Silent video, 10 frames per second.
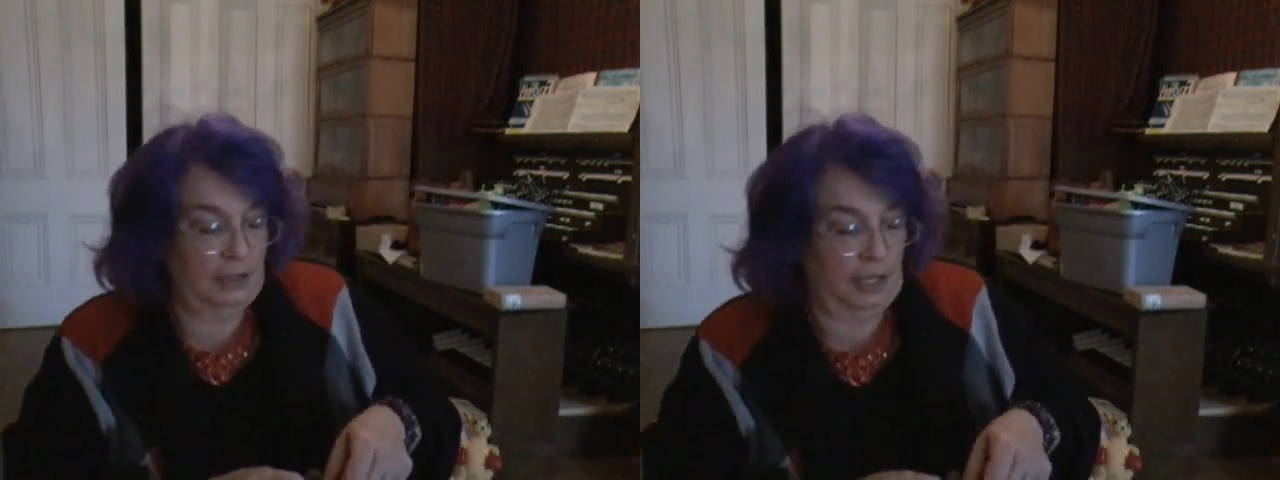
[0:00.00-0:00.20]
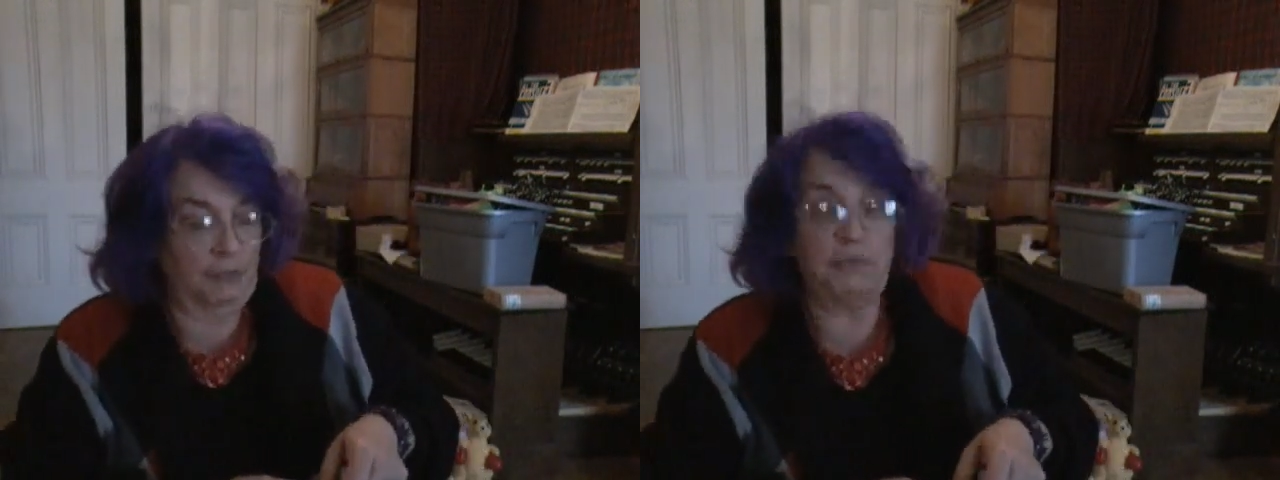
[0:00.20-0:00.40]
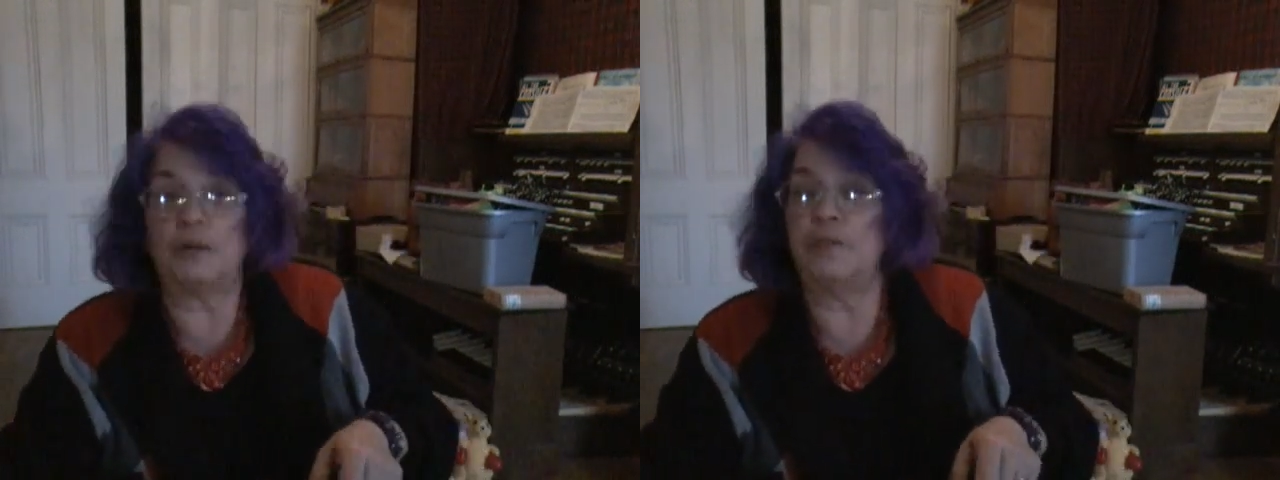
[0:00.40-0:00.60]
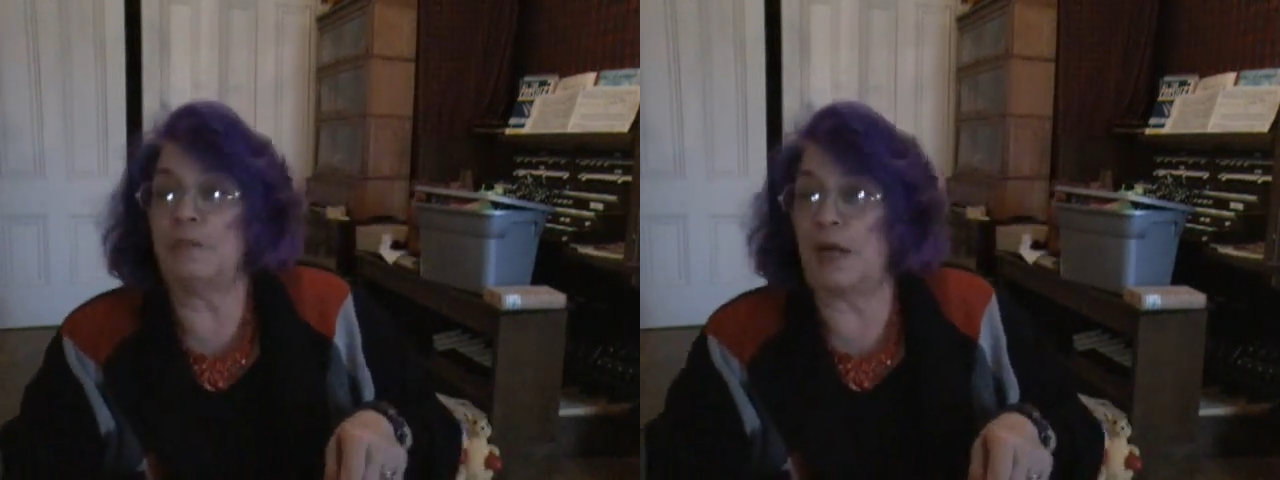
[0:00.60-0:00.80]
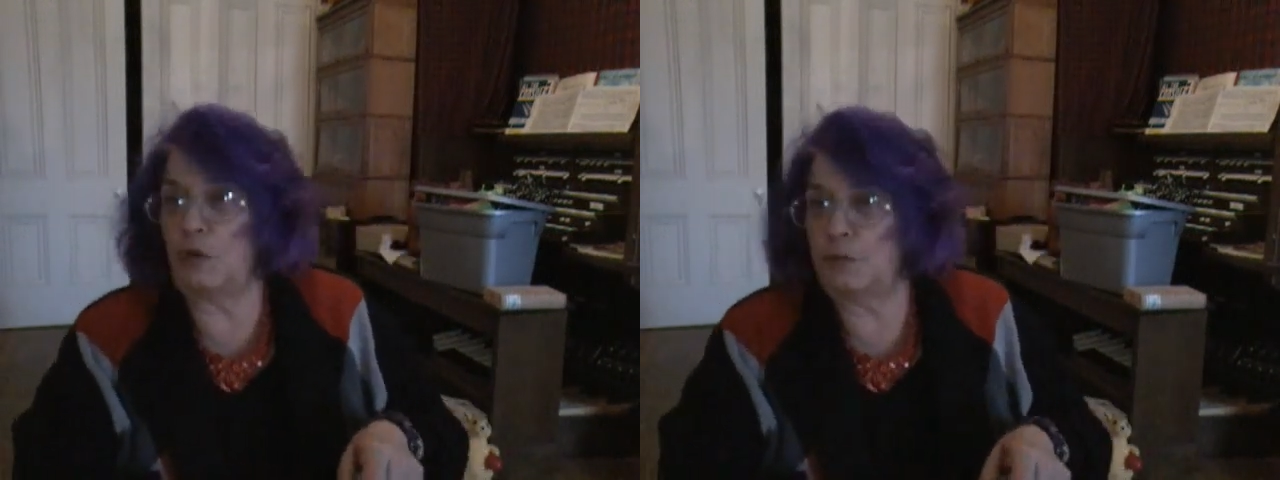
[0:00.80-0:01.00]
bought me
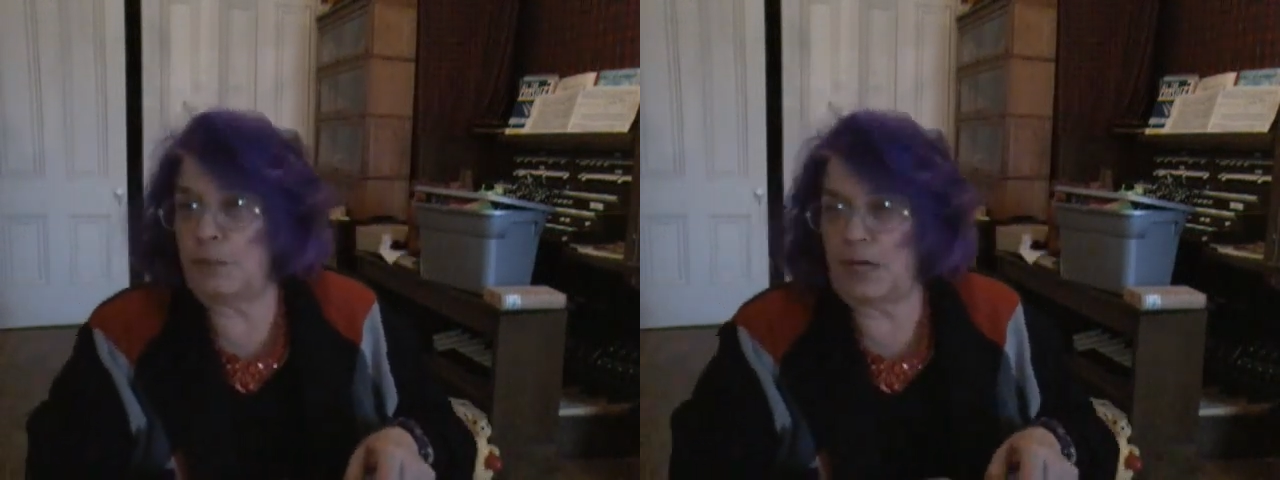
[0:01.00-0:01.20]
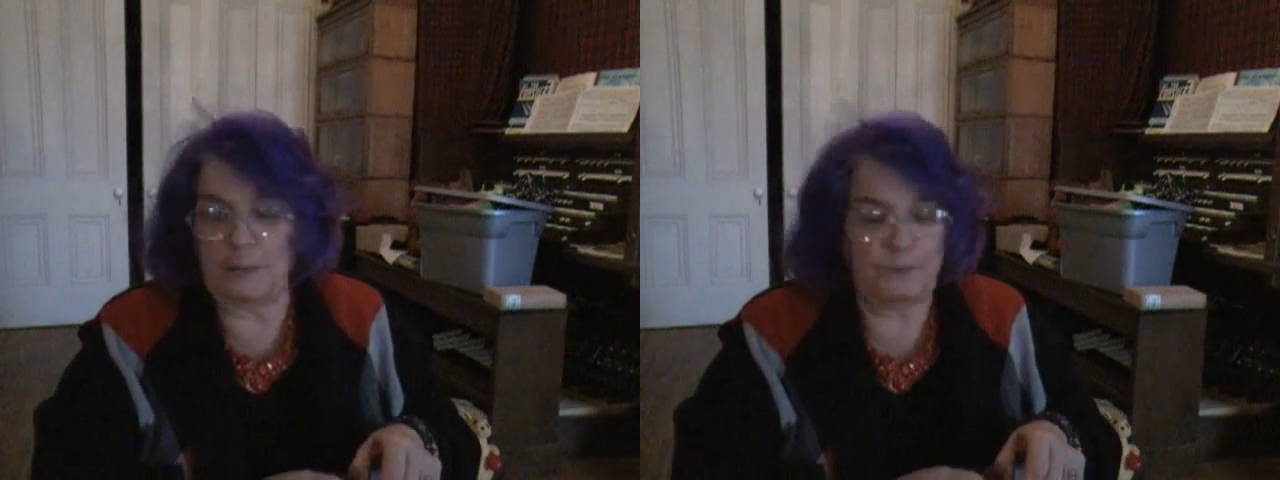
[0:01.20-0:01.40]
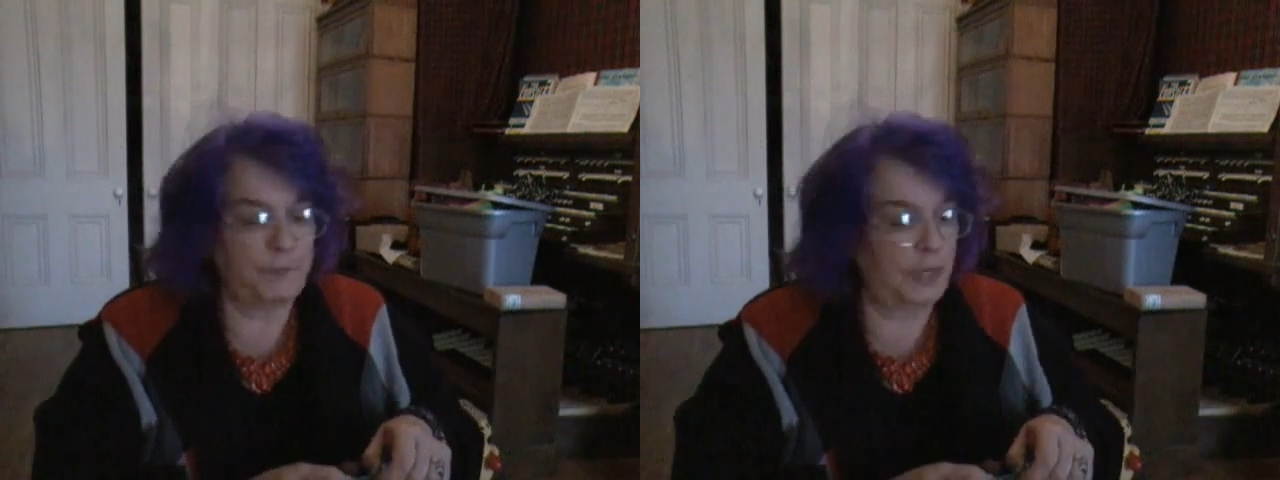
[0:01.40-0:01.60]
my own pipe.